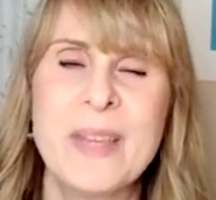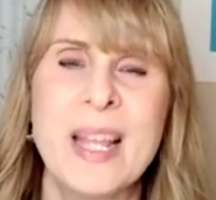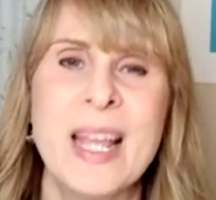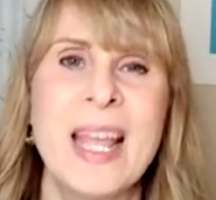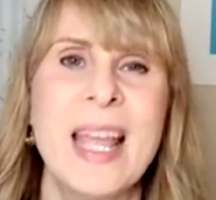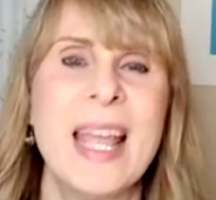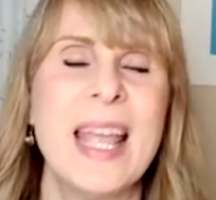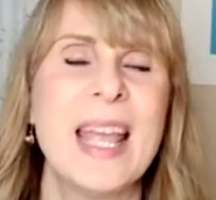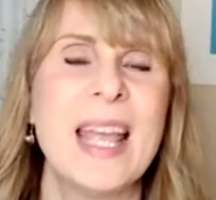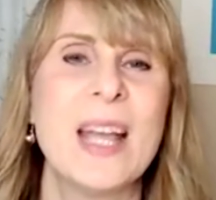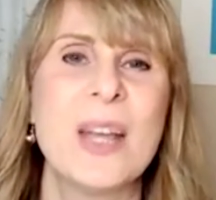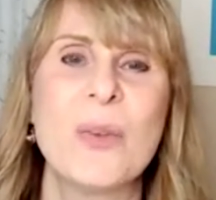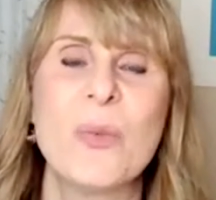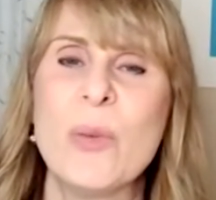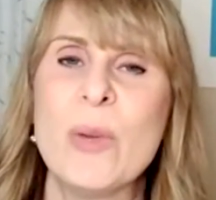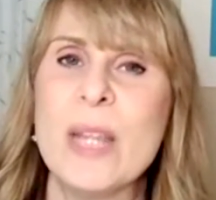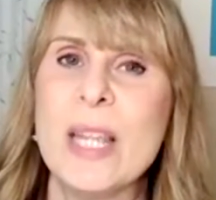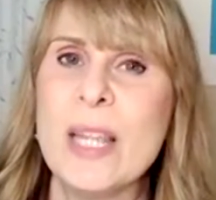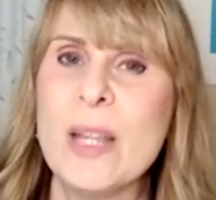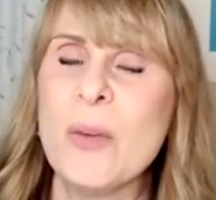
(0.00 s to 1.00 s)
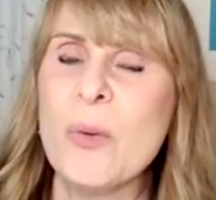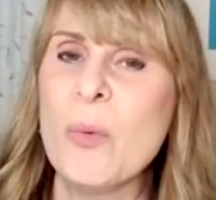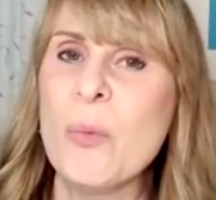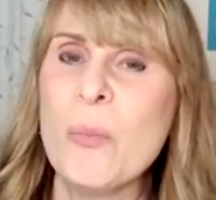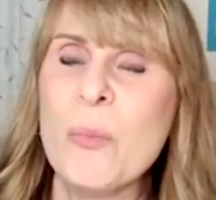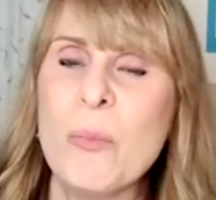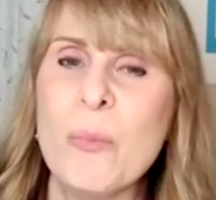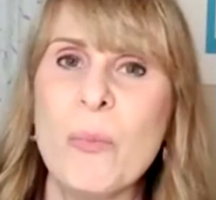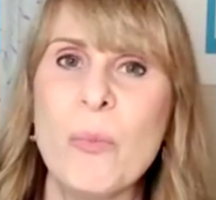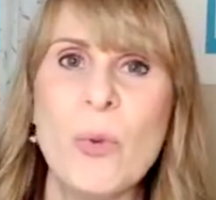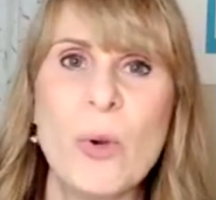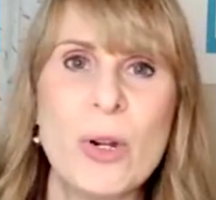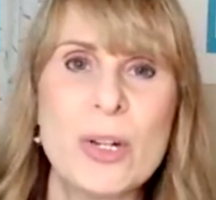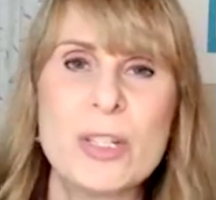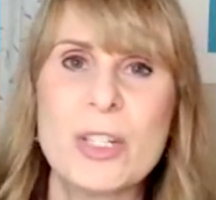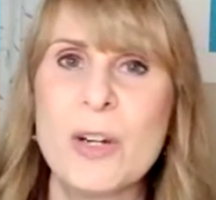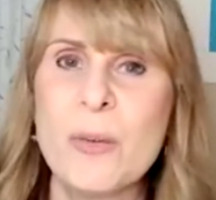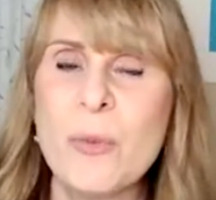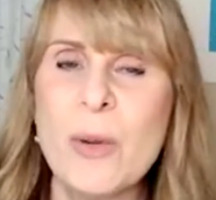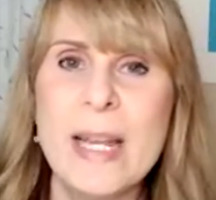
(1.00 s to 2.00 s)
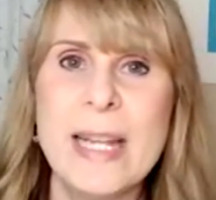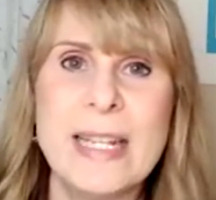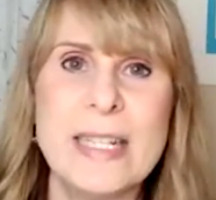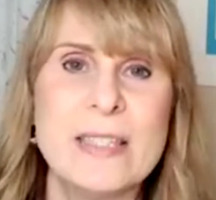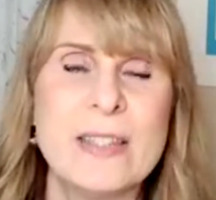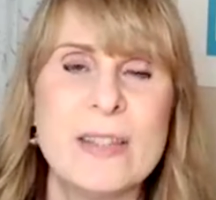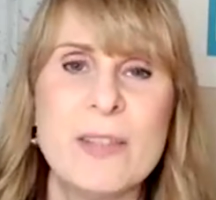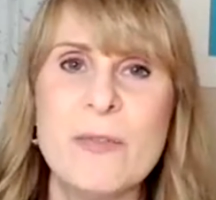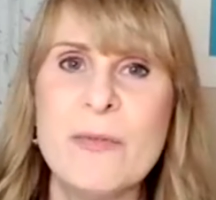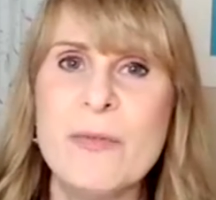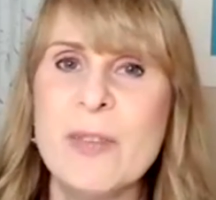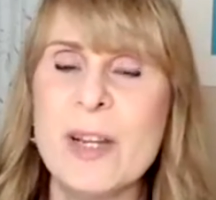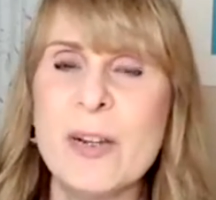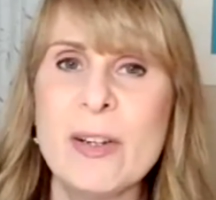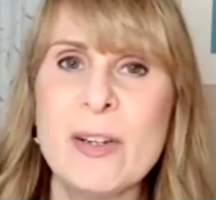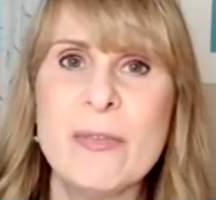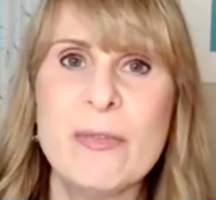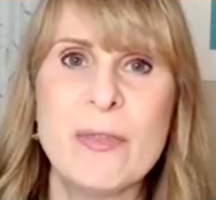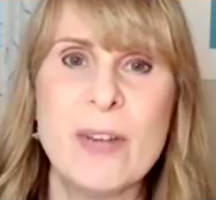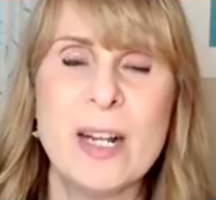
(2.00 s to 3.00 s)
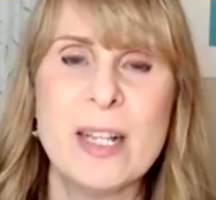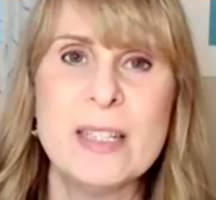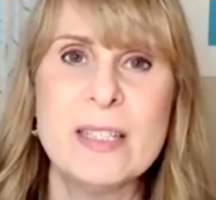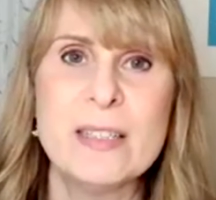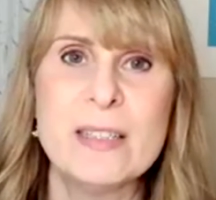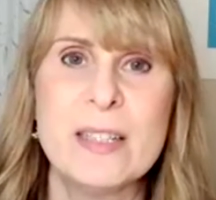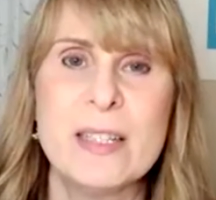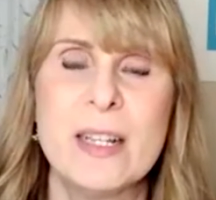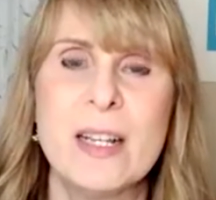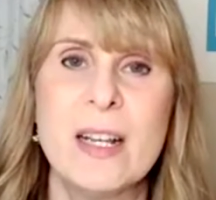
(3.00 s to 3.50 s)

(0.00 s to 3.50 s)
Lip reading: and we worked our way to the very front